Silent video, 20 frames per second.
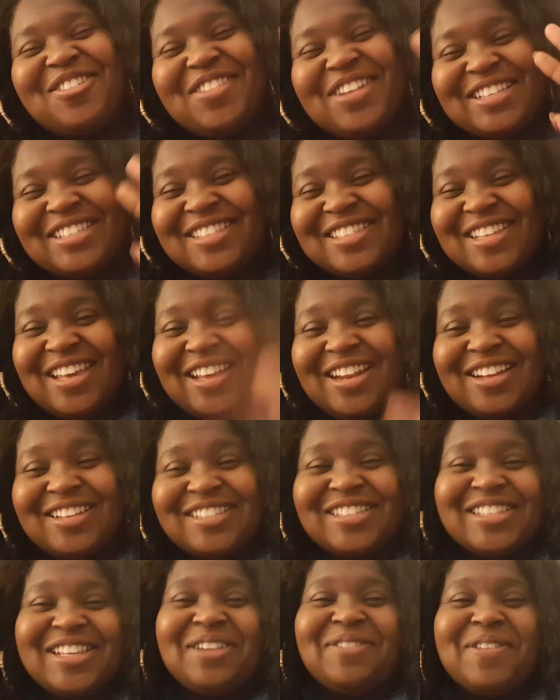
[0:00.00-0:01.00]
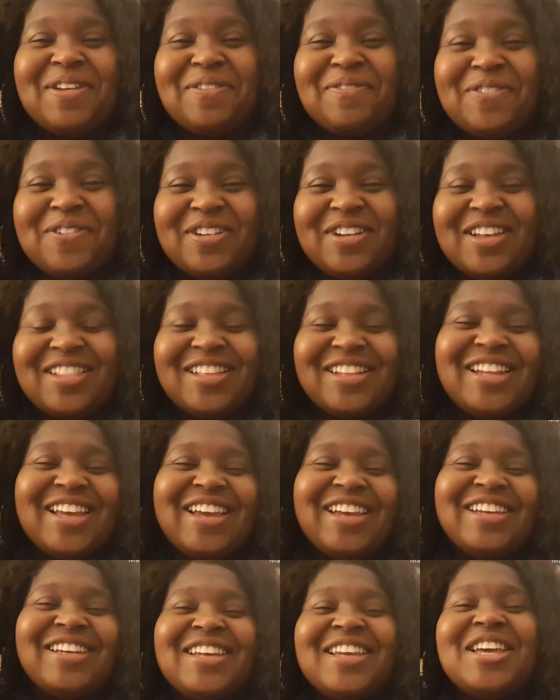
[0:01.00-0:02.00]
so i said i'll save that for
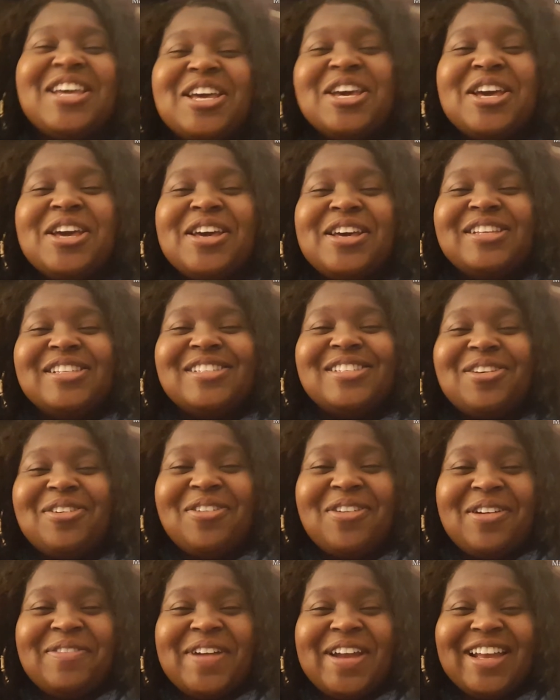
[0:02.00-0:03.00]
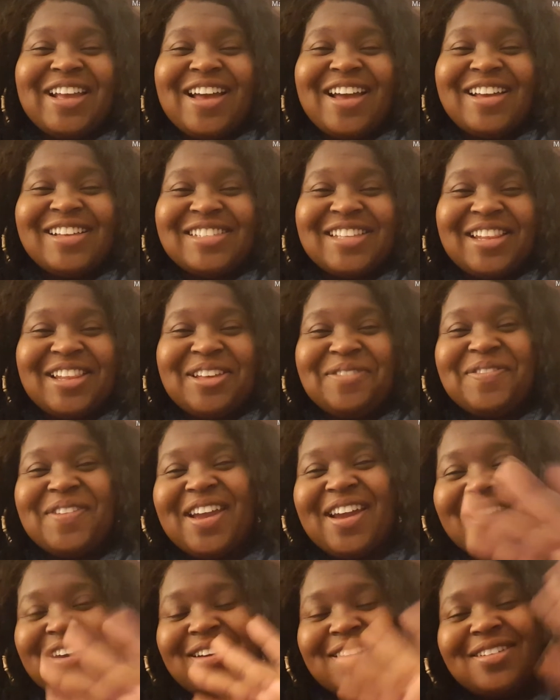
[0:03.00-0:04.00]
another day so all right guys i
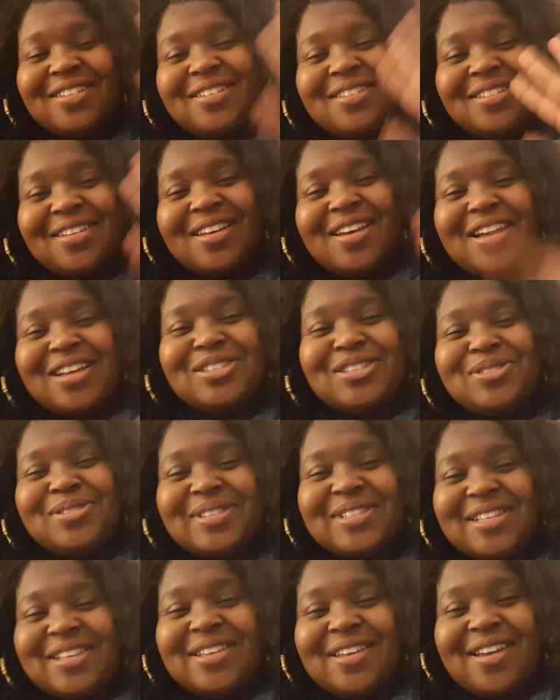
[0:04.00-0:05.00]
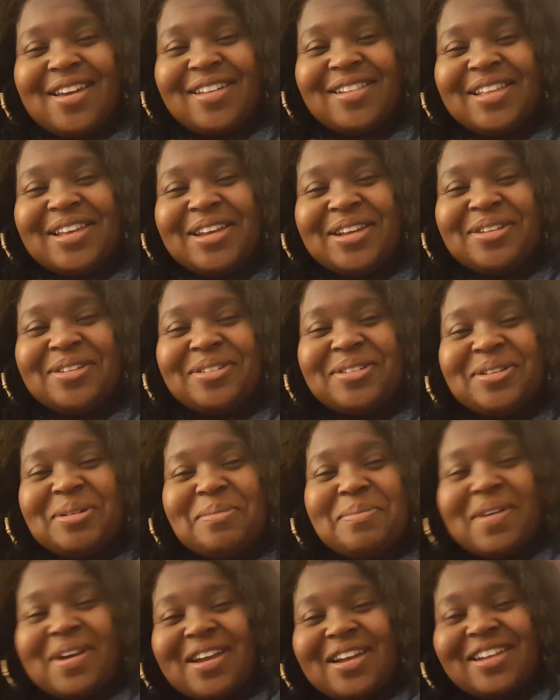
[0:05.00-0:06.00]
love y'all i'll talk to y'all
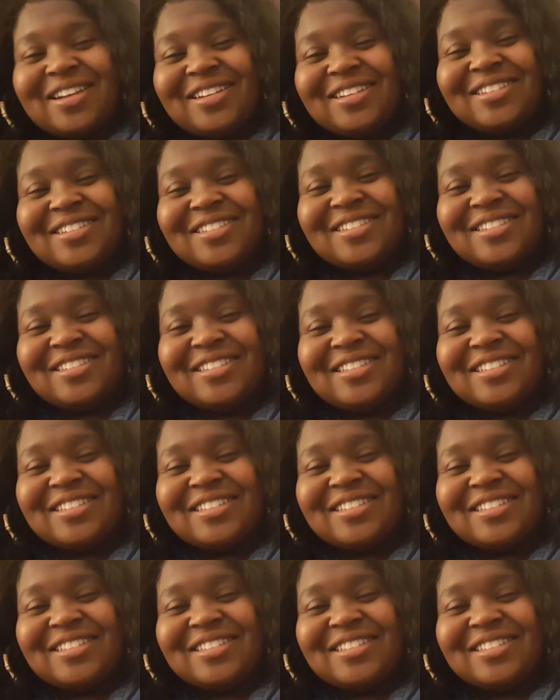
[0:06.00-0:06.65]
later bye